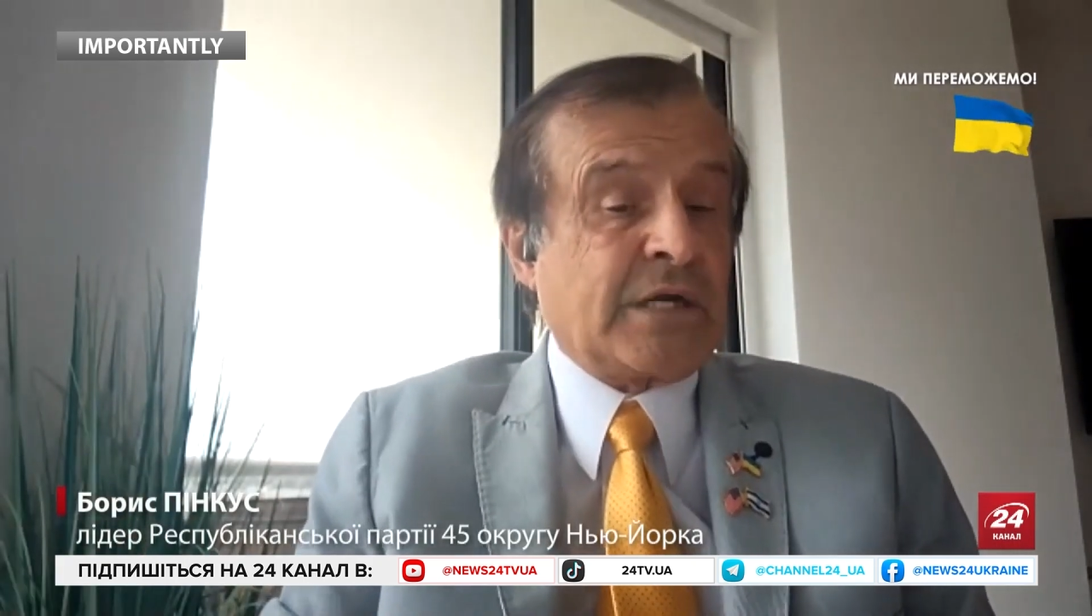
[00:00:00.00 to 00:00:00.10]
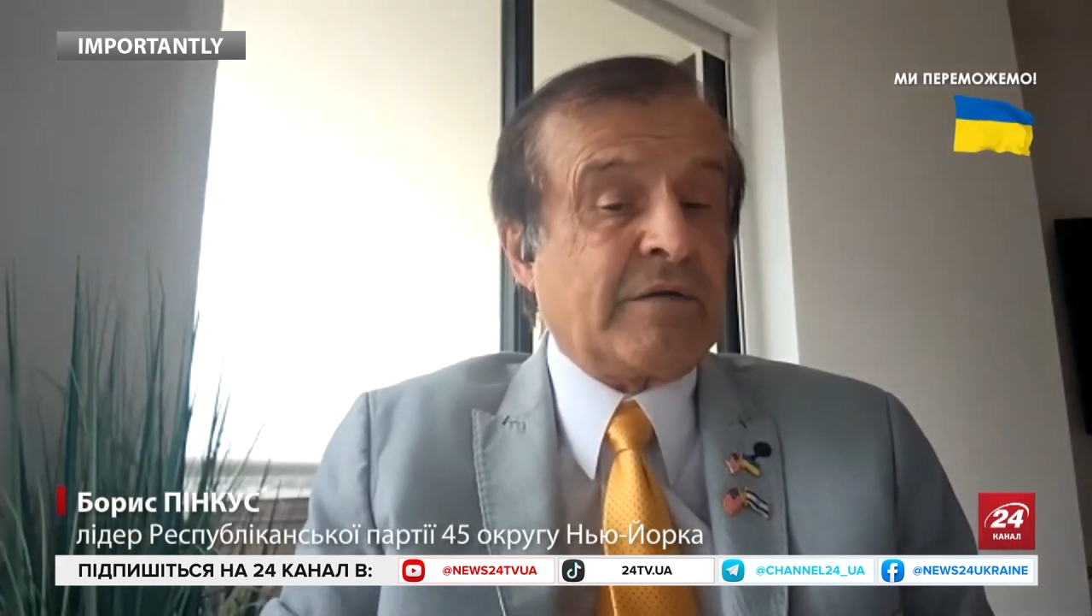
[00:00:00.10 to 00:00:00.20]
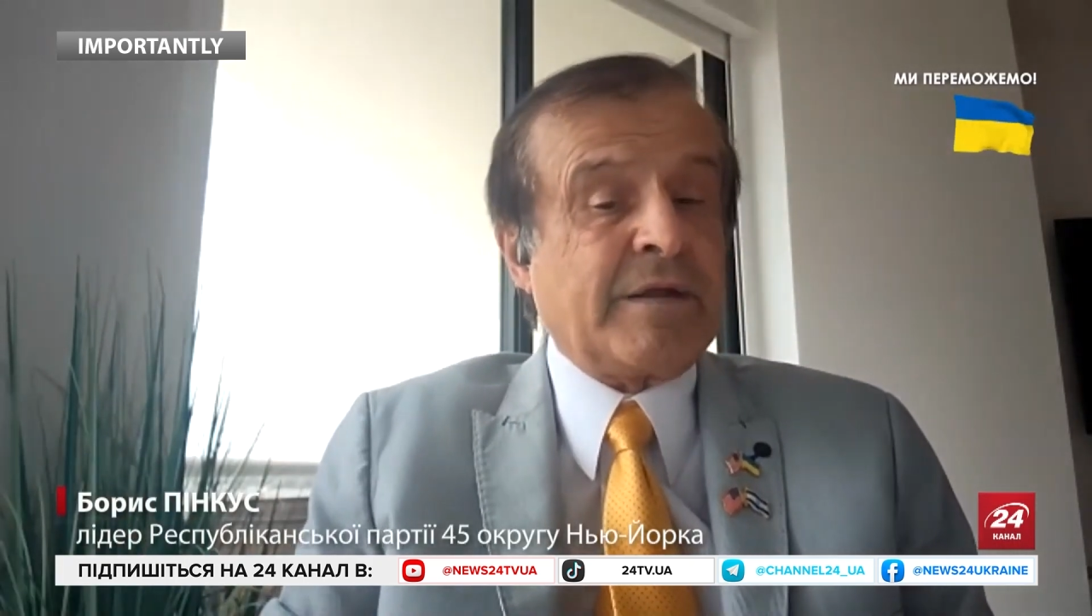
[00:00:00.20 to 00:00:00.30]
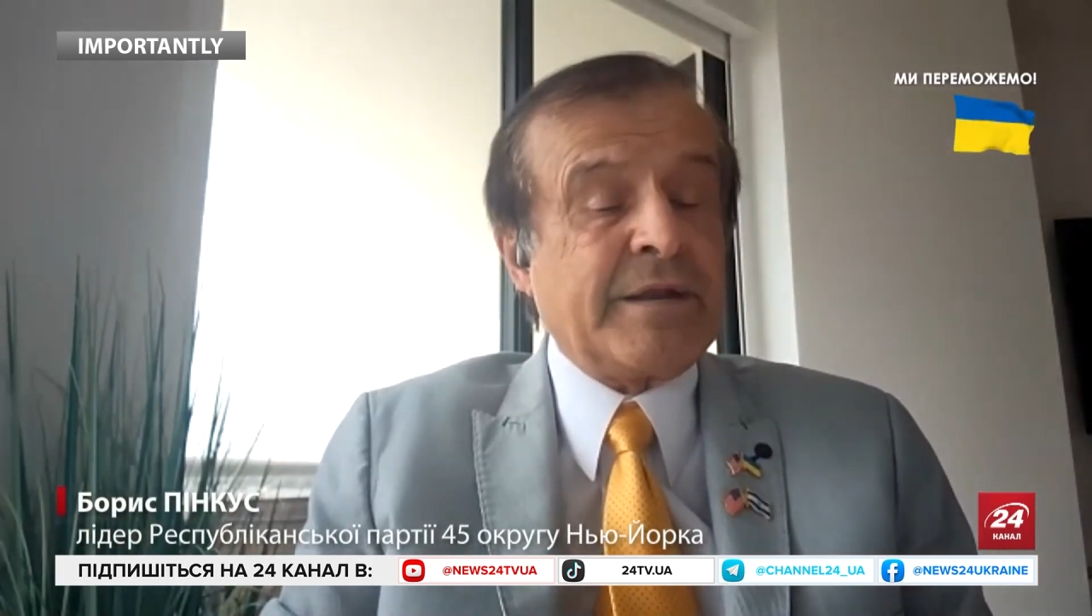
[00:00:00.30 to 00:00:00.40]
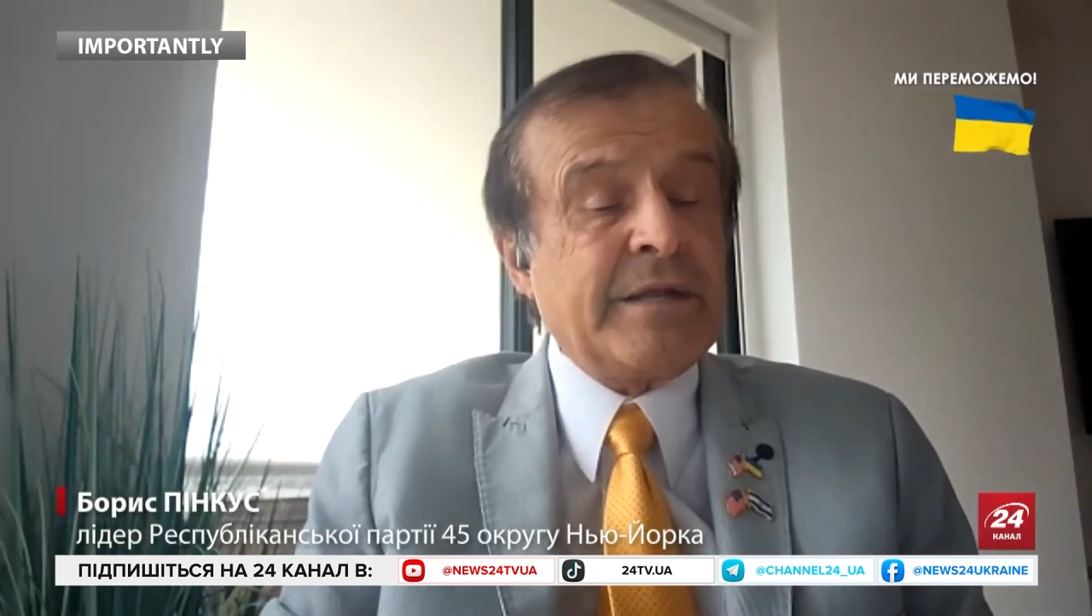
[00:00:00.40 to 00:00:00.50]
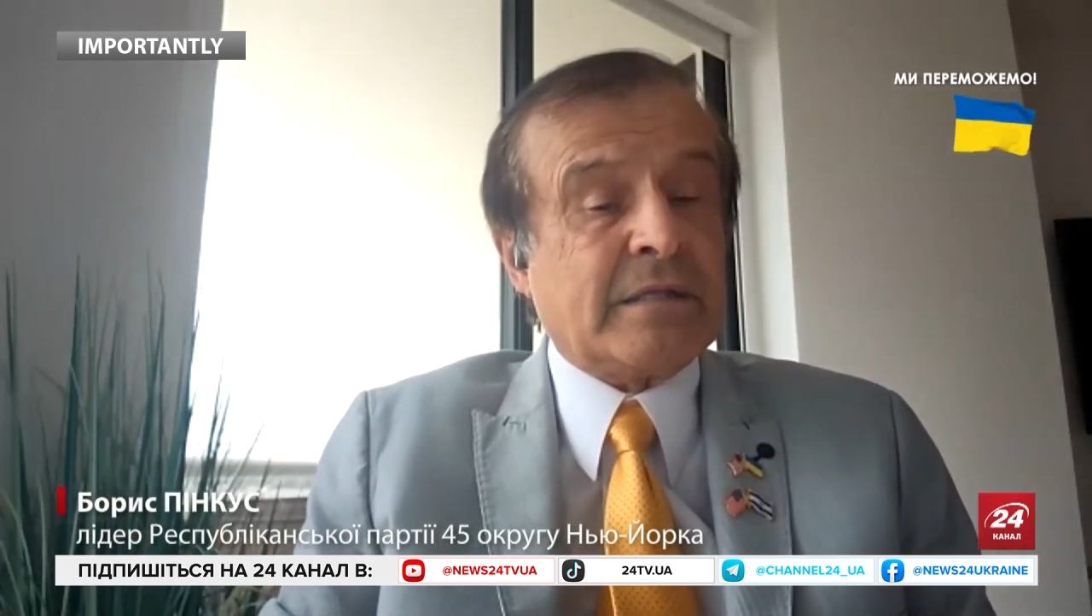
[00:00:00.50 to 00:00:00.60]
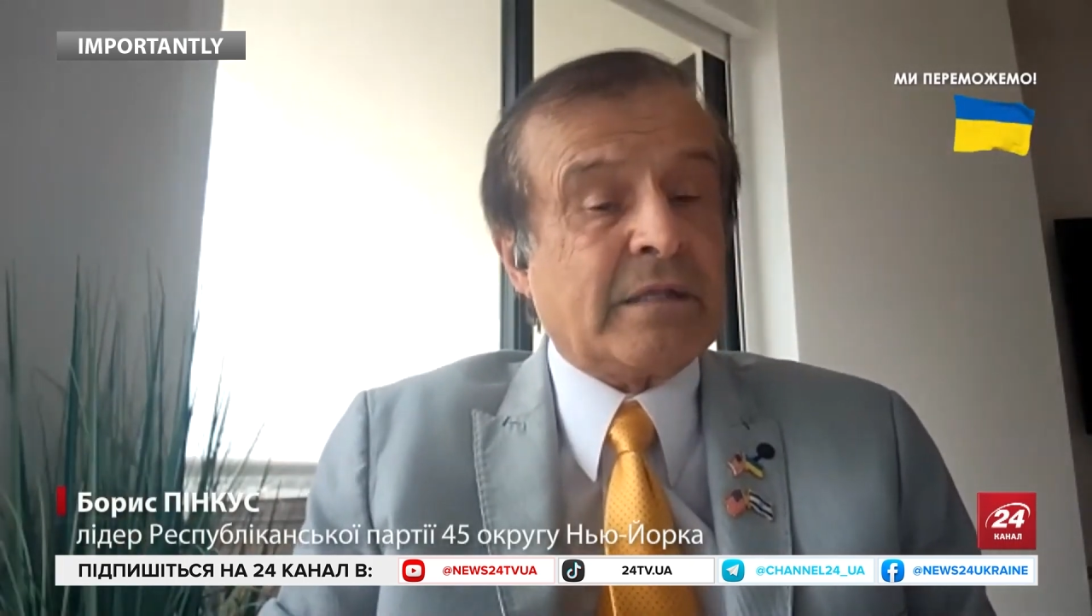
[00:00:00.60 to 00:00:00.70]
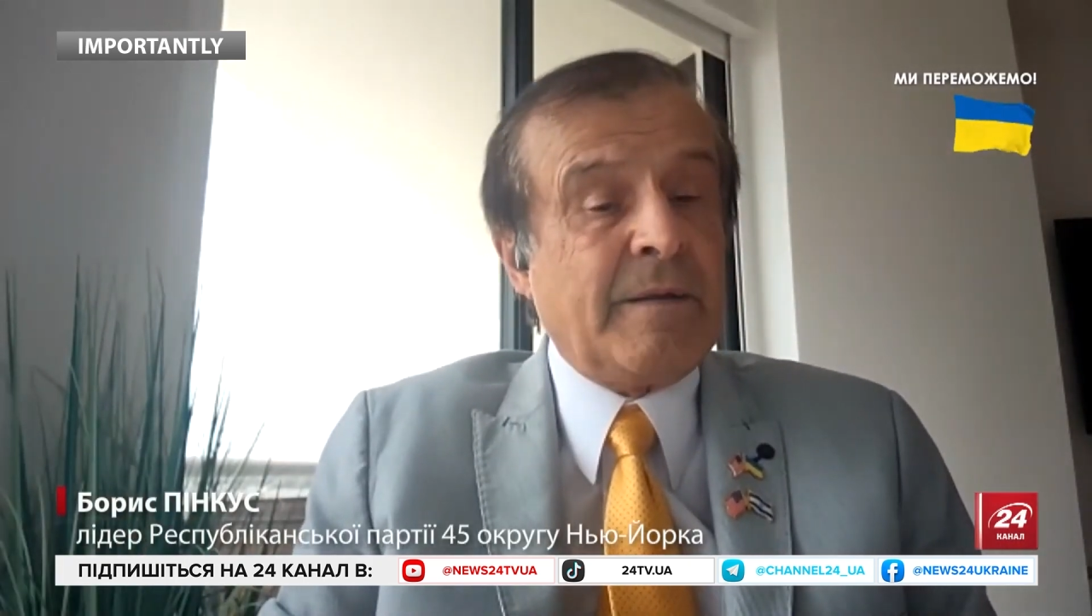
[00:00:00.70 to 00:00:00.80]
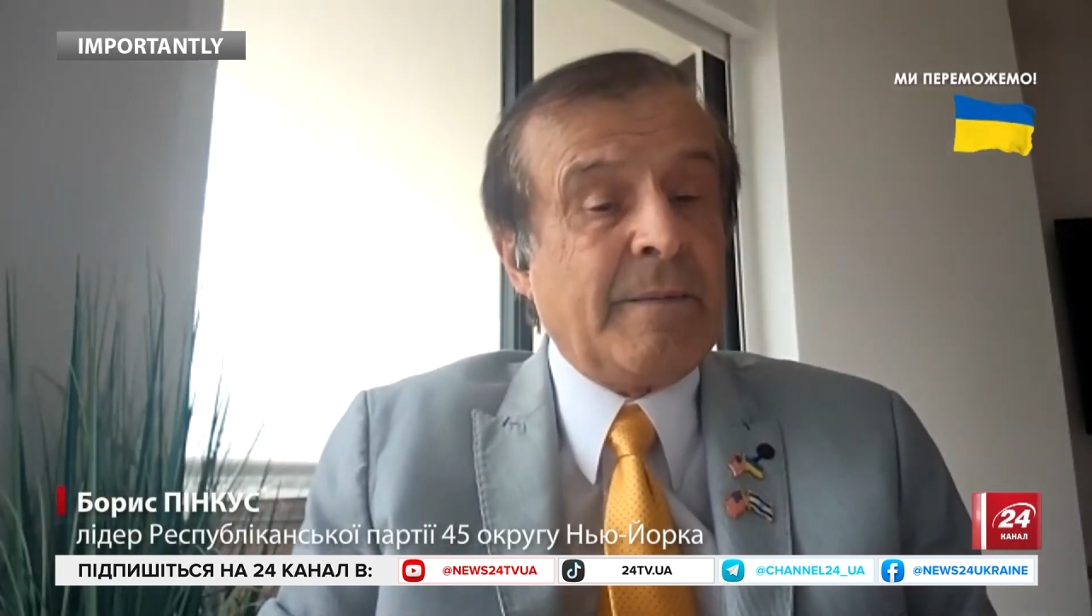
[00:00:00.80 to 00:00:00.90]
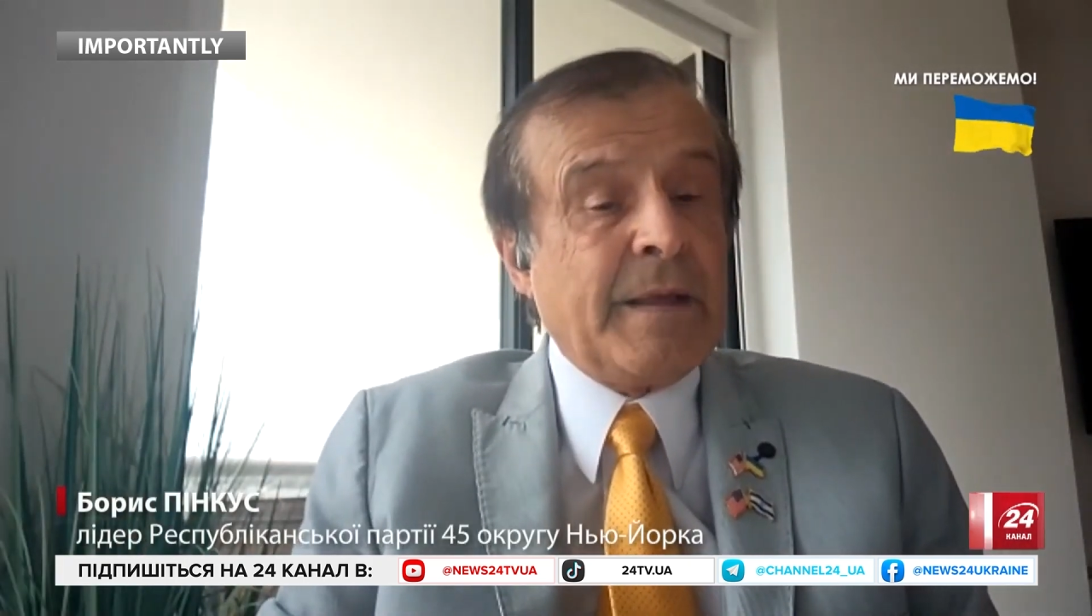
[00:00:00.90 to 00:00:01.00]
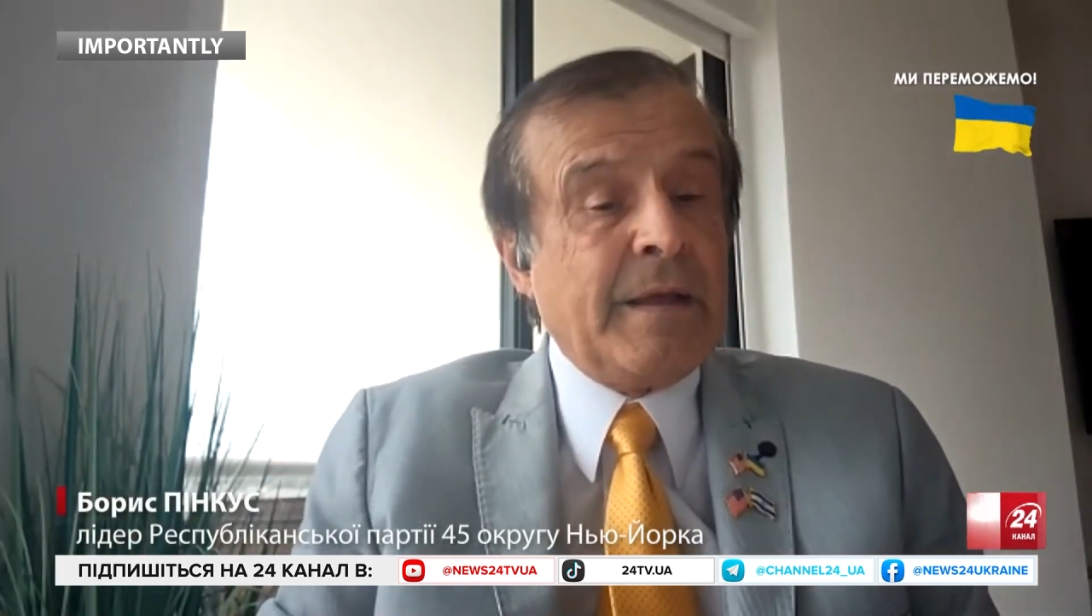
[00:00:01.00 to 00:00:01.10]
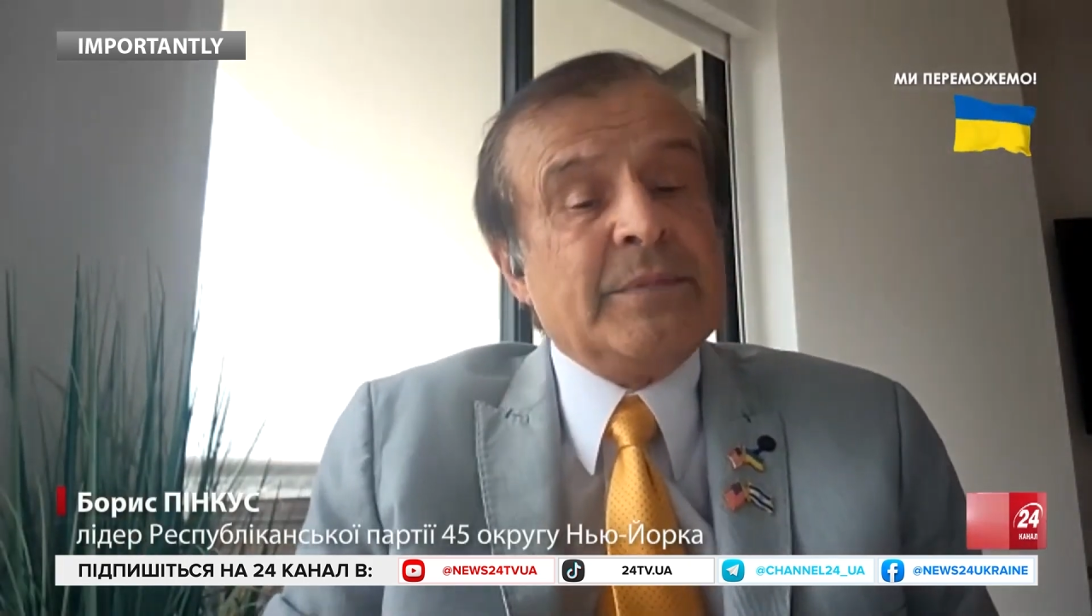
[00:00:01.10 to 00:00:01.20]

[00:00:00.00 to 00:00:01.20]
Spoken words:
mentioned above.